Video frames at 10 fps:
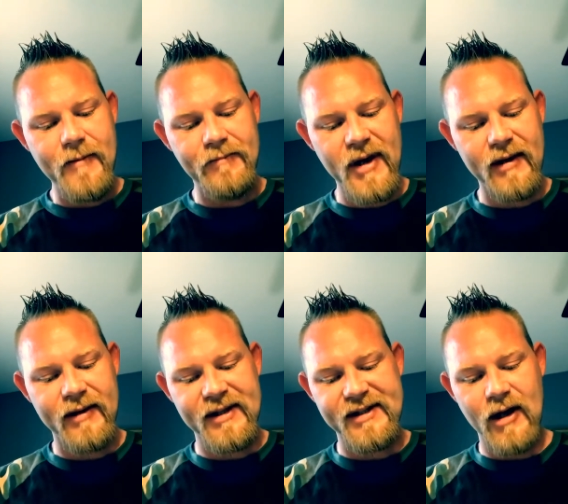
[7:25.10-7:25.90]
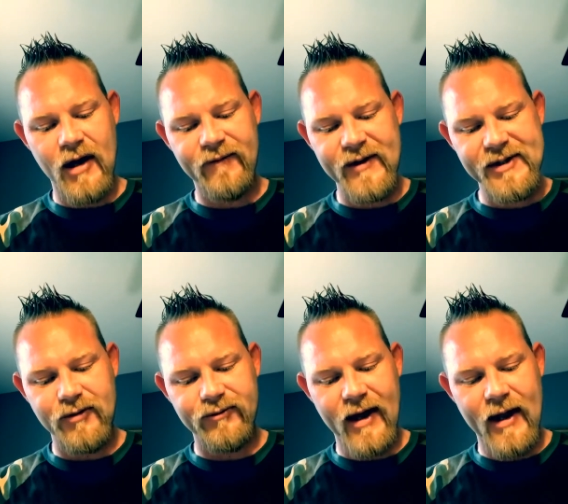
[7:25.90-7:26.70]
meet in this
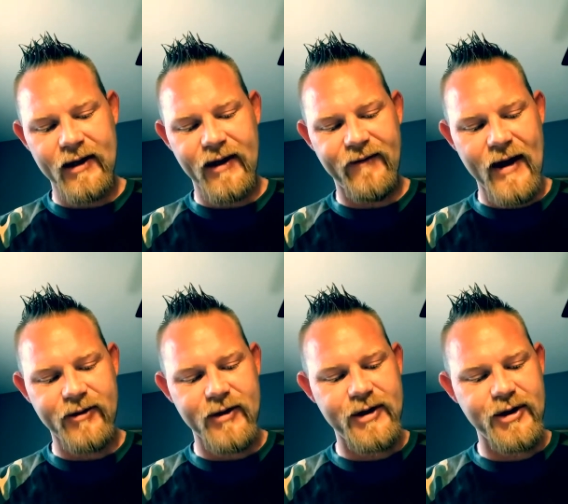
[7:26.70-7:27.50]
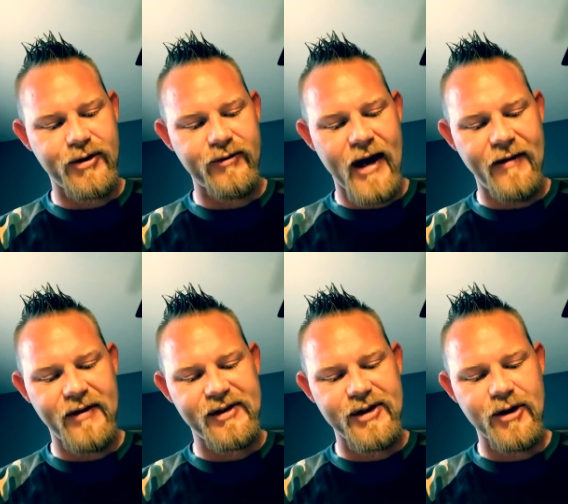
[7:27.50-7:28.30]
non-physical reality factory to create
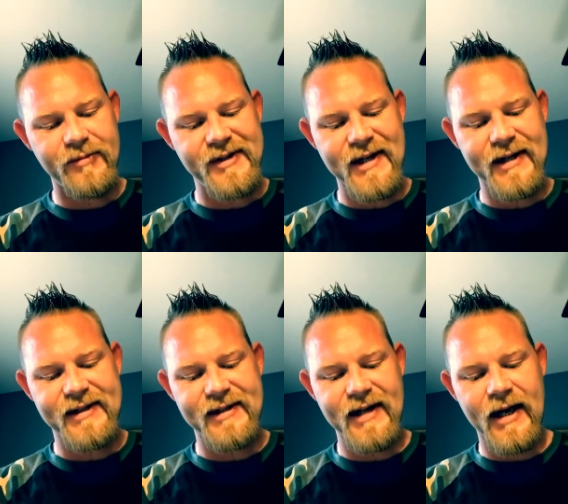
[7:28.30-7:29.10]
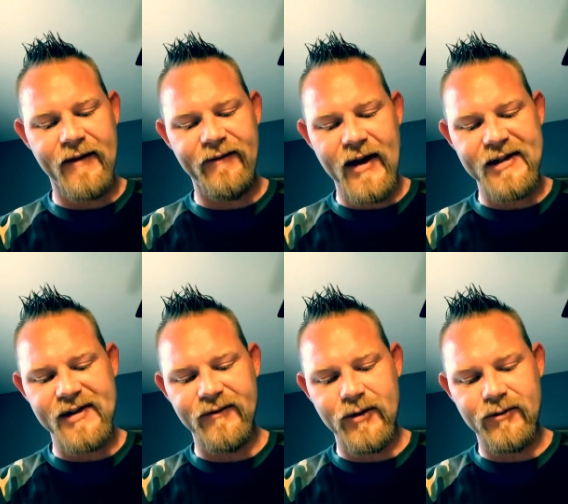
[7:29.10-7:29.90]
the circumstances and events
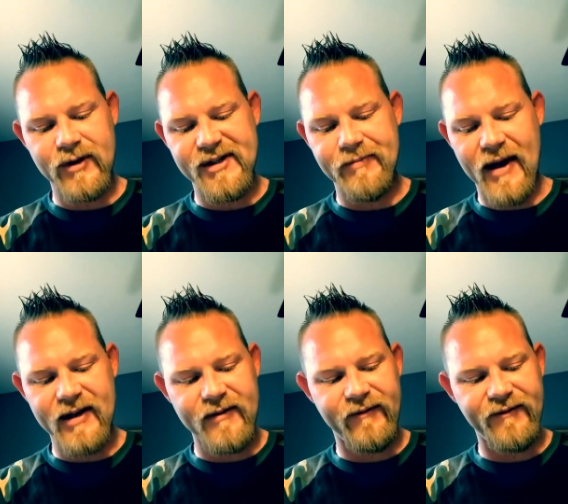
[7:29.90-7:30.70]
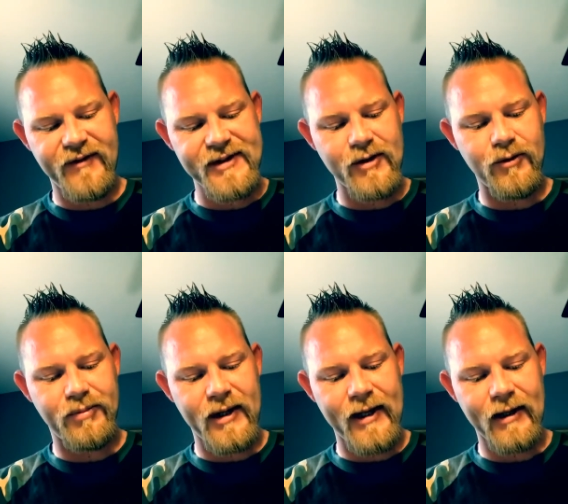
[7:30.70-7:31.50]
of your respective physical
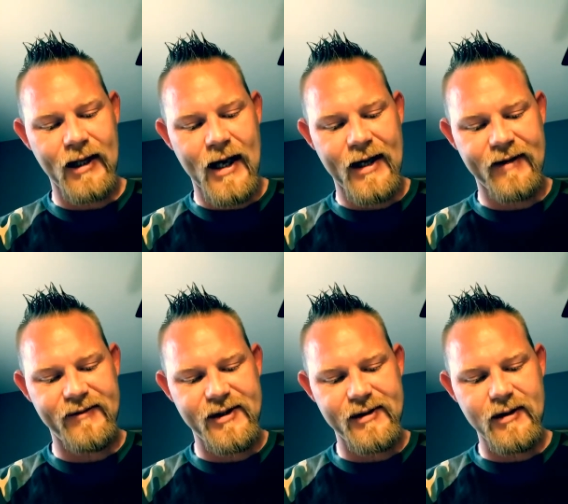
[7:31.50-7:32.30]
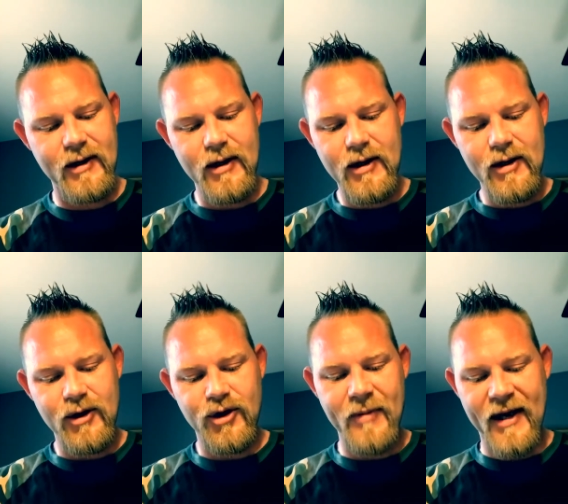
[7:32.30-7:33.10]
plane lives.
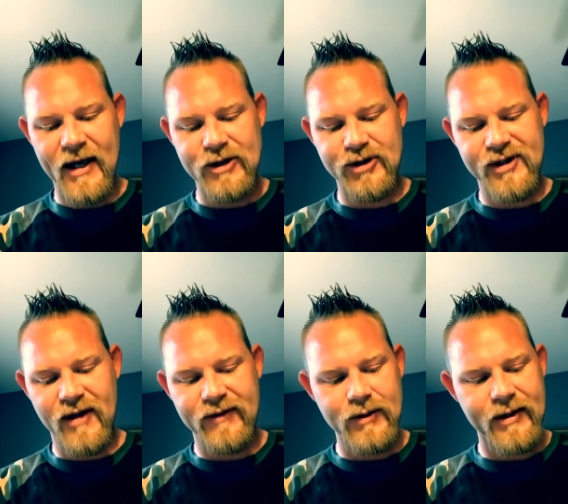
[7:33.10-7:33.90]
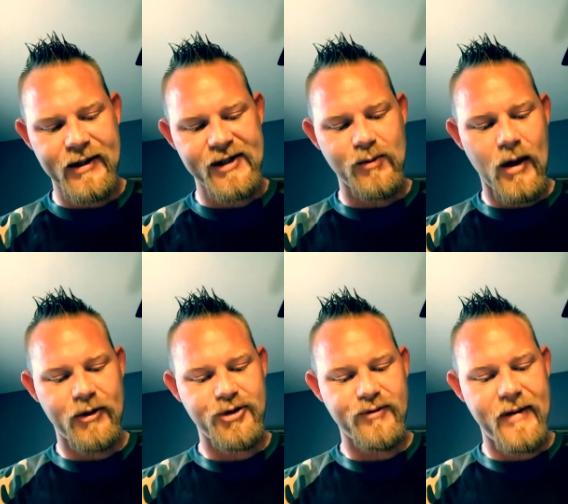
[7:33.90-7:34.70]
You may catch yourself doing this while
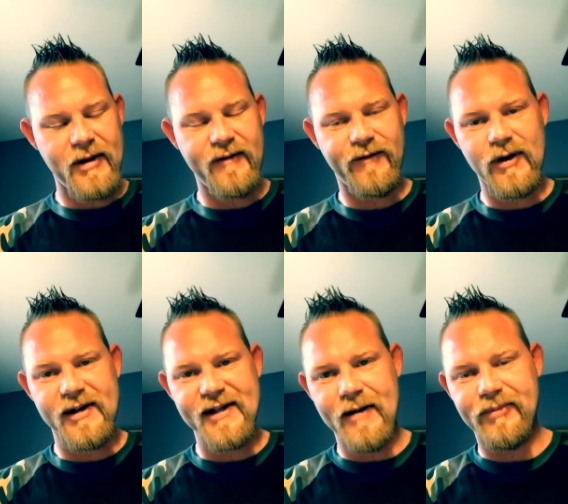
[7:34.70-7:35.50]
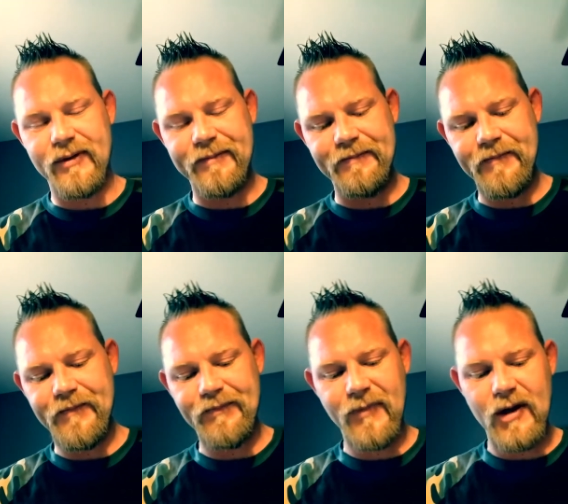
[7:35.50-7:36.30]
dreaming, for example.
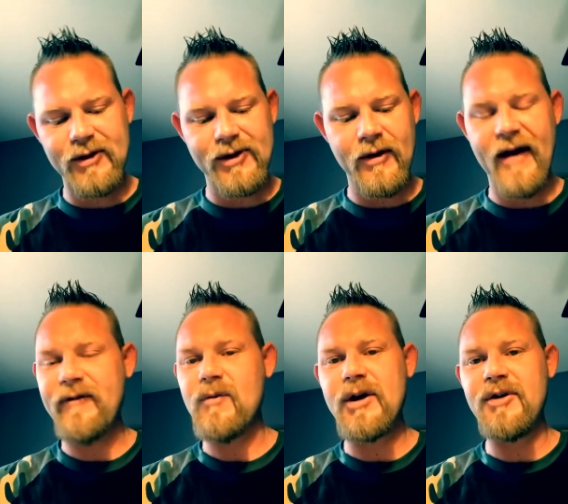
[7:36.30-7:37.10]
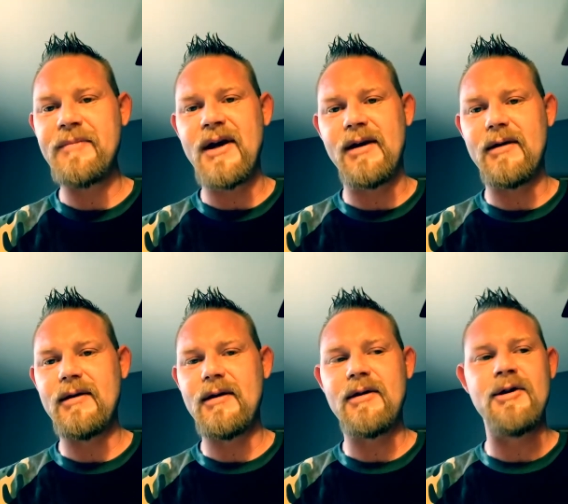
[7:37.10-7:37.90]
So everyone you meet,
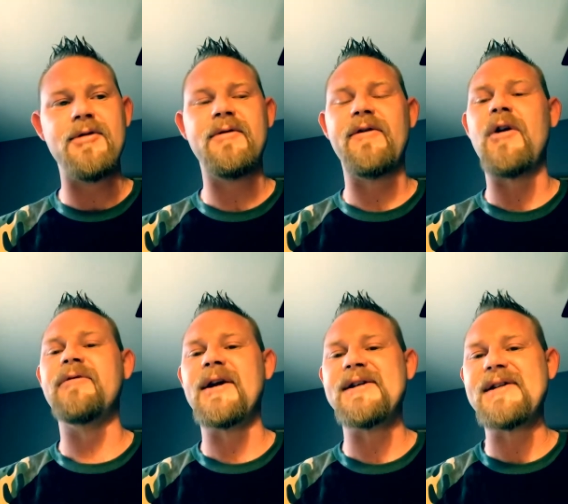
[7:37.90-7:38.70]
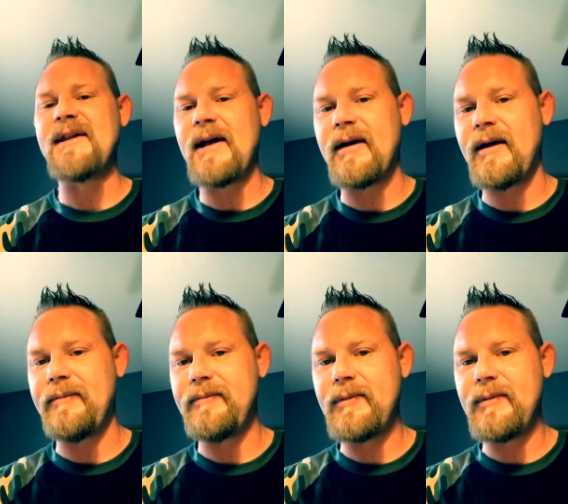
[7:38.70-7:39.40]
you have already set that up.